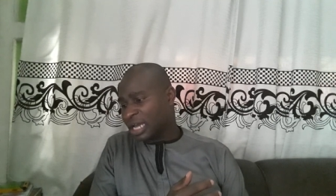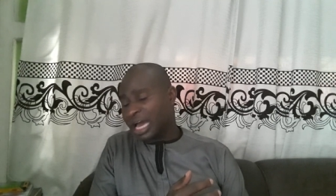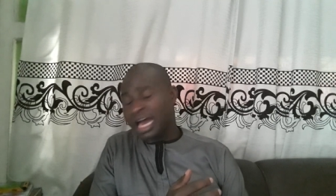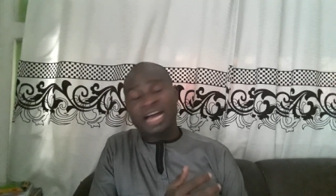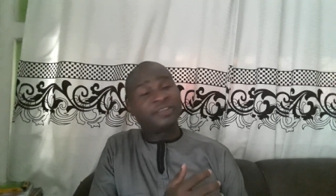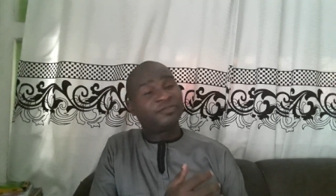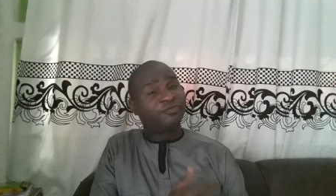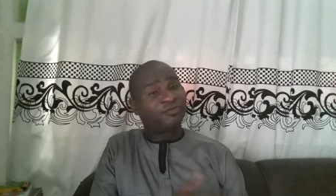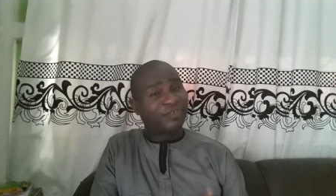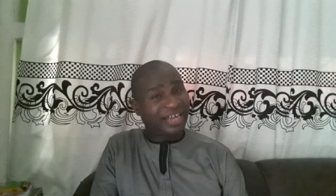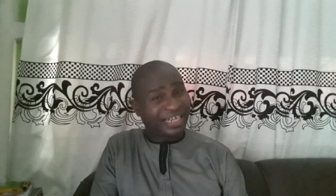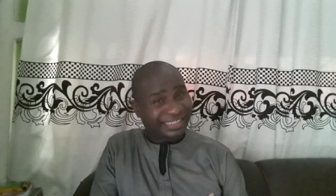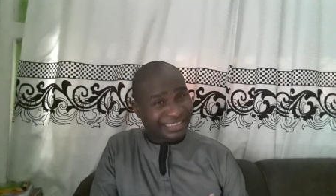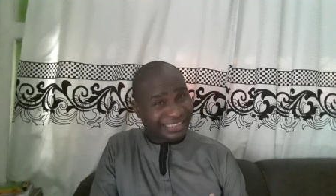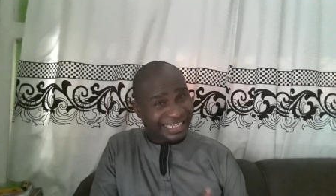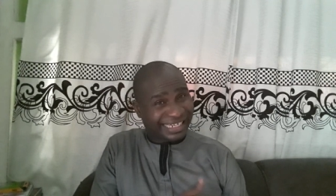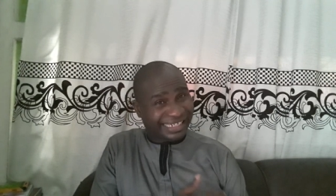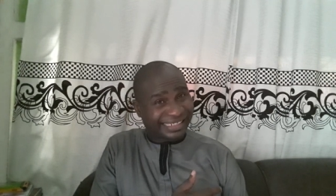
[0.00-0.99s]

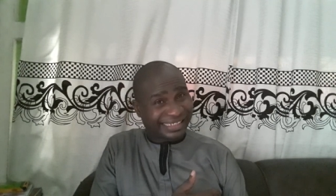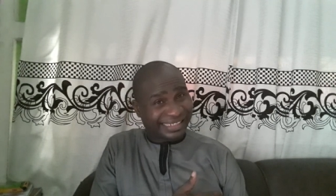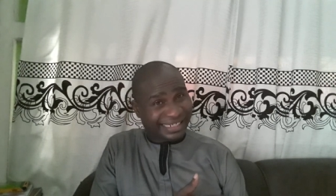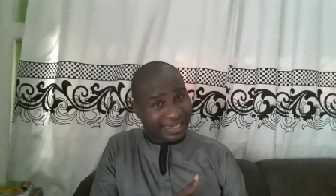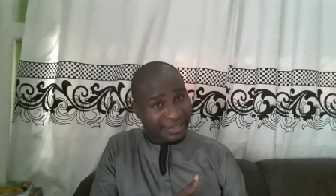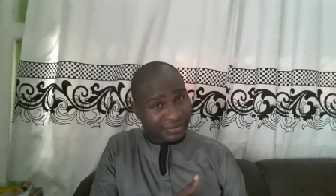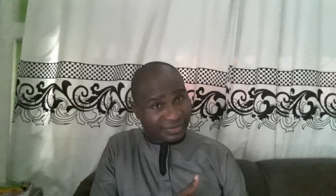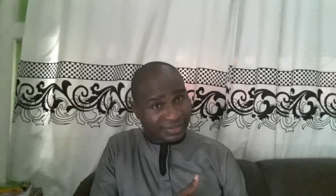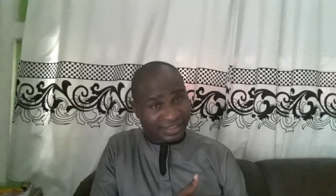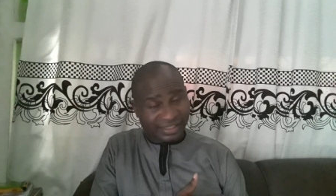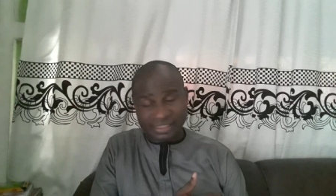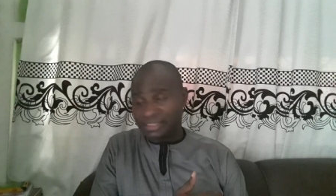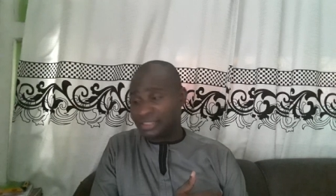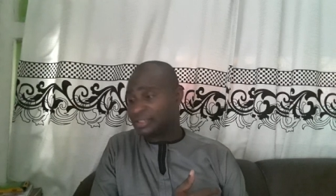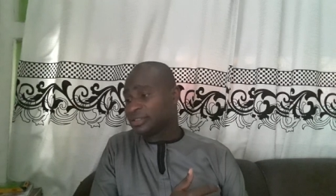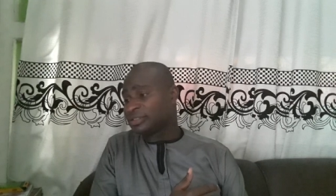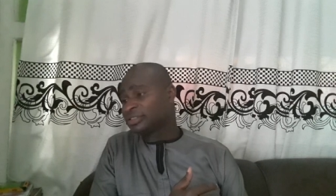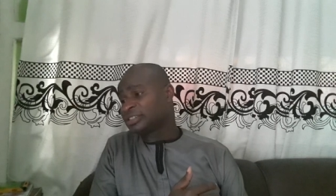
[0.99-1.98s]
advanced Excel
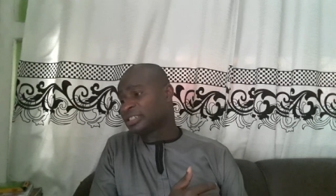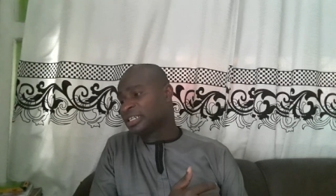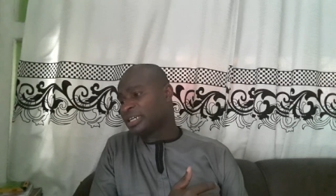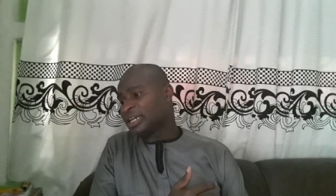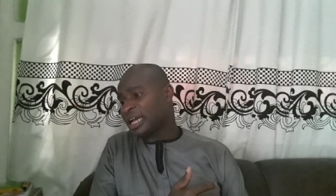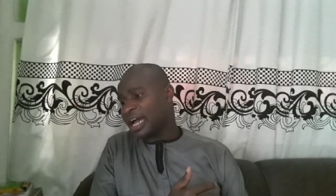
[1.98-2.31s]
skills.